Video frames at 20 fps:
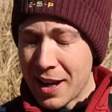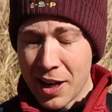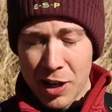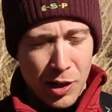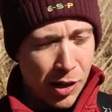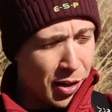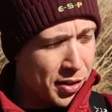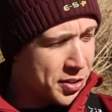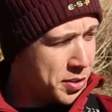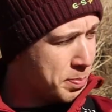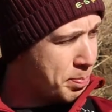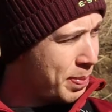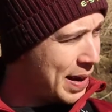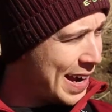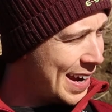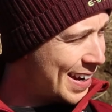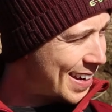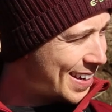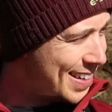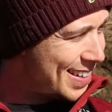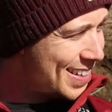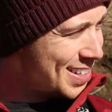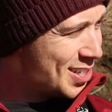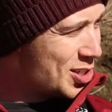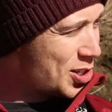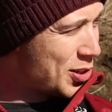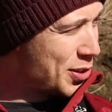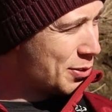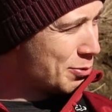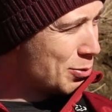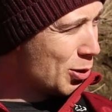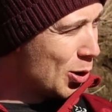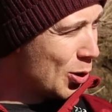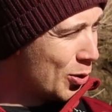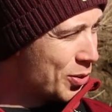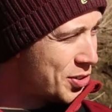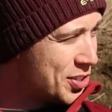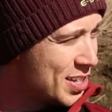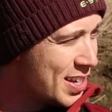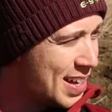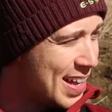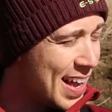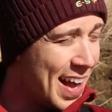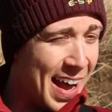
I glanced back to the rod,